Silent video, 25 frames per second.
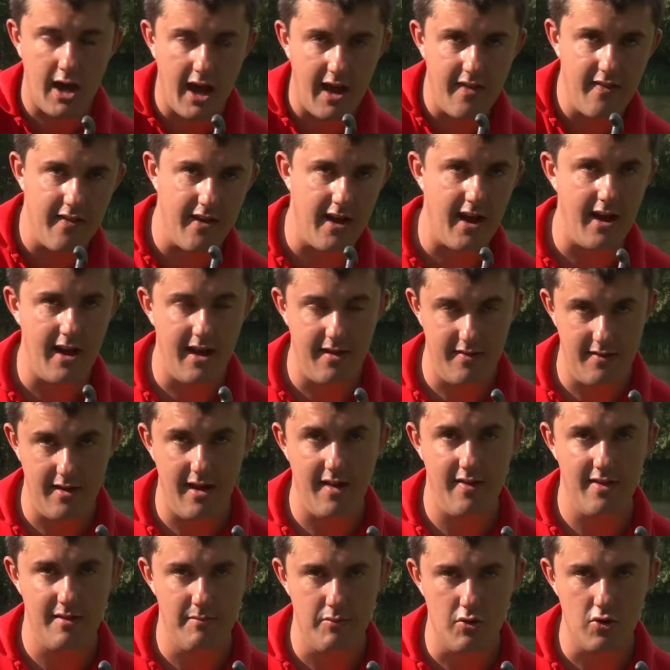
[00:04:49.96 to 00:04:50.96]
it
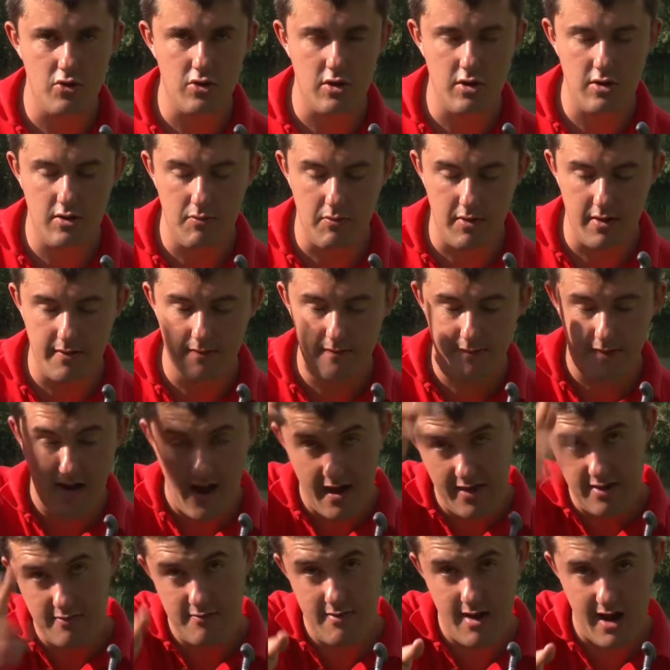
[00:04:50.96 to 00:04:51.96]
in the bushes, you want to
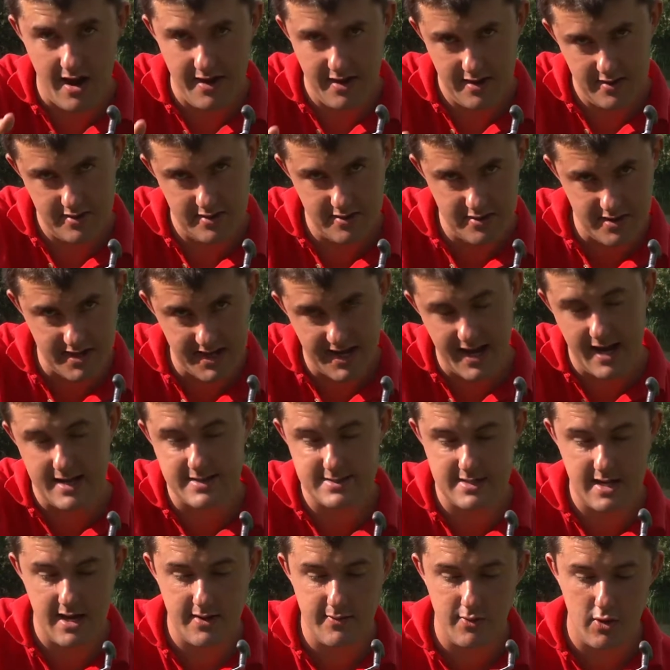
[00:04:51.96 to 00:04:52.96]
find the right distance and
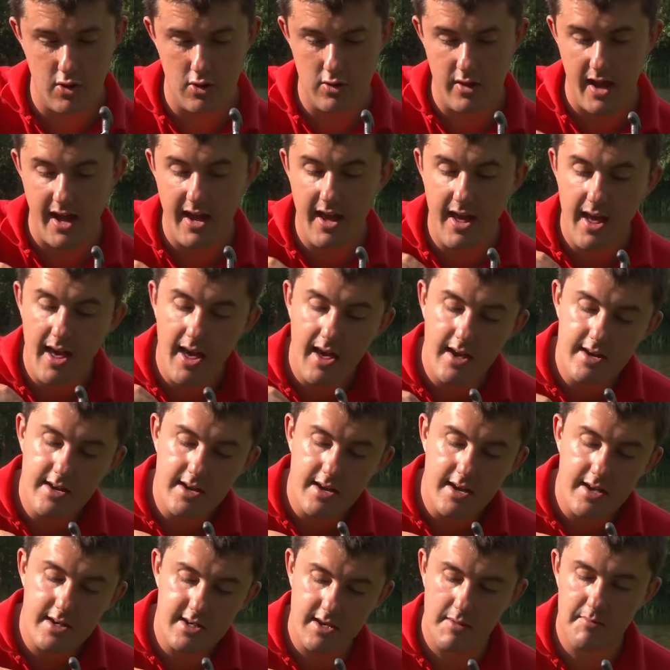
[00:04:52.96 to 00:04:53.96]
cast there all day,
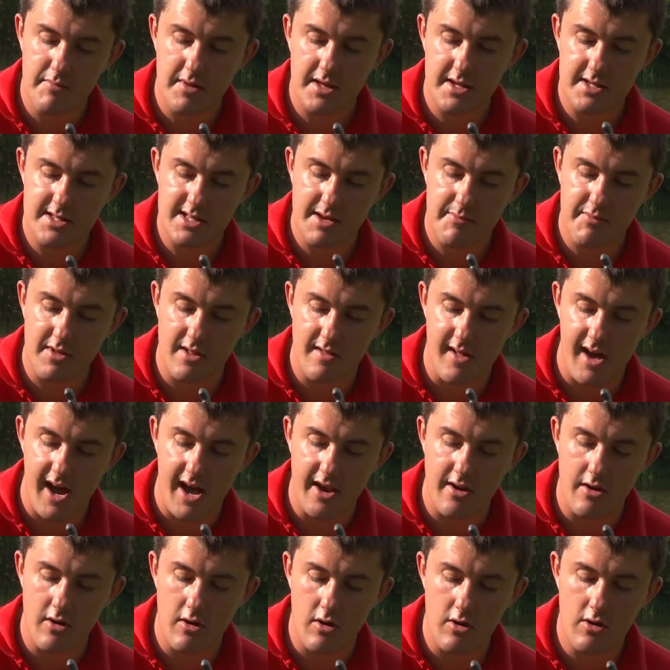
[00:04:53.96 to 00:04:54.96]
simply slip the
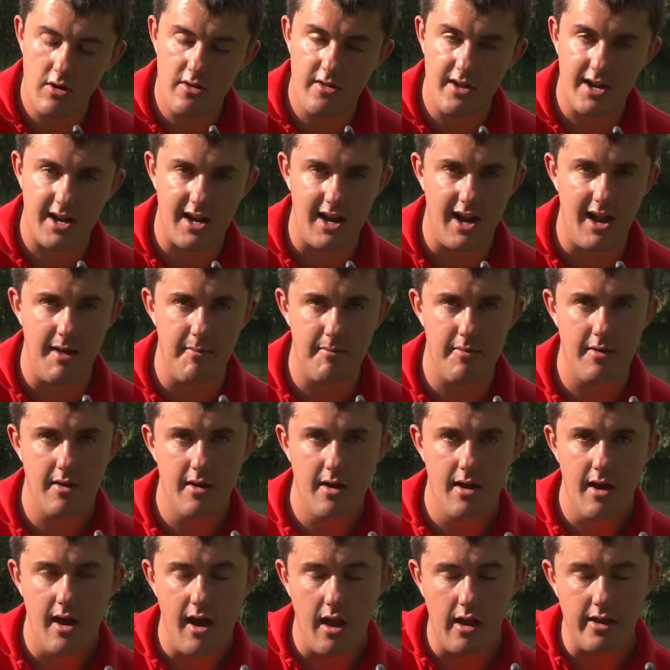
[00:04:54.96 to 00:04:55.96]
line under the clip,
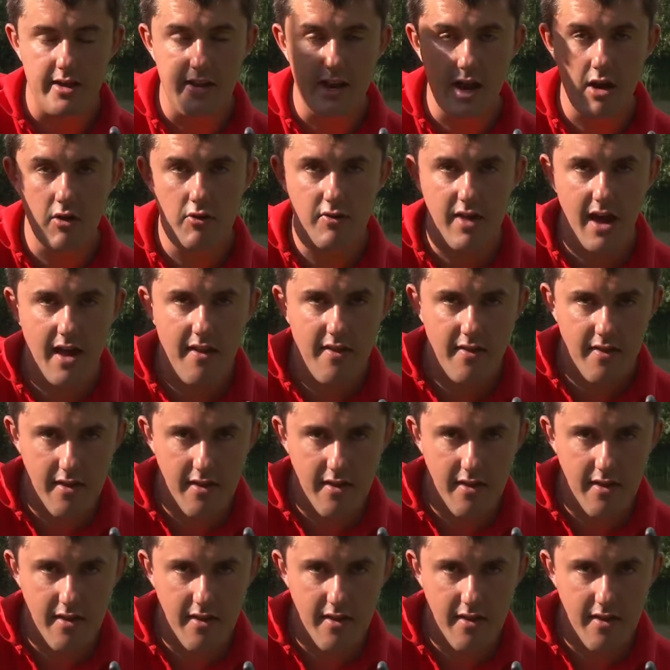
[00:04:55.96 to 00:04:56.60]
and you know then